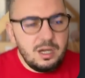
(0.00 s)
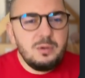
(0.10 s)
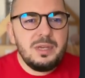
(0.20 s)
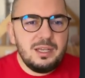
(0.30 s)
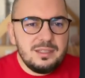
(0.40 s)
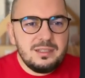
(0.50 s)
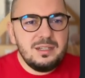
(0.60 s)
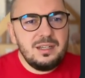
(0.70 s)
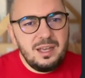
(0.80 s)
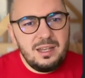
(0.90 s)
Oh yeah, it's
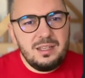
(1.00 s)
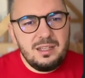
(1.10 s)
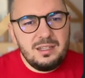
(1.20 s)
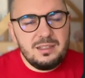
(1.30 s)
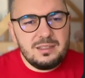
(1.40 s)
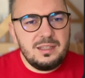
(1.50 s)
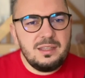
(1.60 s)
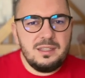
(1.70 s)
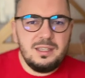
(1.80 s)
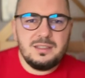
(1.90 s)
an alias, I
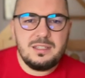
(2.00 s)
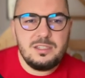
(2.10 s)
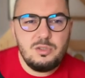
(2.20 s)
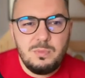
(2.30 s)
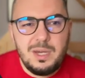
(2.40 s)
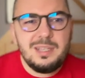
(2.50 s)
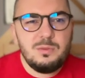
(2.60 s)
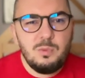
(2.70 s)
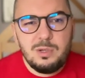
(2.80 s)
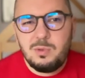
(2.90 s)
think. Yes, because we
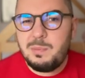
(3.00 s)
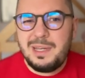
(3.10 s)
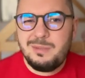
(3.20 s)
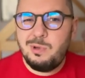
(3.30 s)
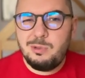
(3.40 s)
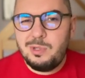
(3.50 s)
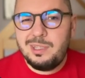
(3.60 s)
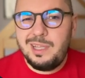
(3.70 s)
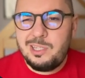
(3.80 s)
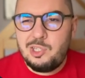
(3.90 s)
might want to
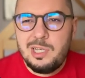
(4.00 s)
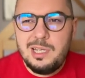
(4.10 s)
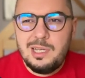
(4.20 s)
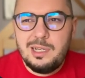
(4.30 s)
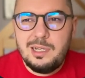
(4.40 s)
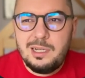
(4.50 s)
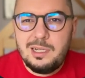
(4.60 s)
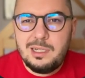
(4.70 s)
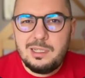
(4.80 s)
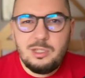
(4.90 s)
attach
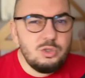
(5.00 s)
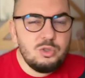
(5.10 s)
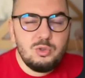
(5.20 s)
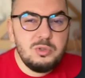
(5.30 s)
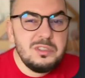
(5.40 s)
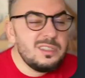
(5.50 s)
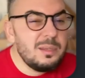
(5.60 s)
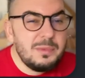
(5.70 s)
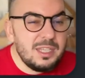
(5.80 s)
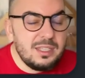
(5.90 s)
resource tools to
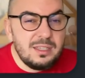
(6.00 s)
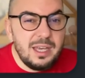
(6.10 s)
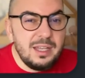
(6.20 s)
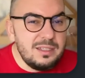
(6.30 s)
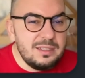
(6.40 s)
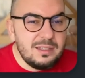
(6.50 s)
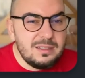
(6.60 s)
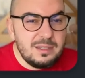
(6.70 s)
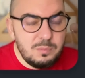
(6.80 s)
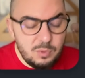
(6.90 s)
something else
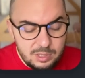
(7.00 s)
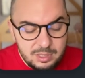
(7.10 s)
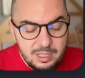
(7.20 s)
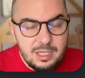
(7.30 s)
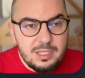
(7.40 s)
at some point.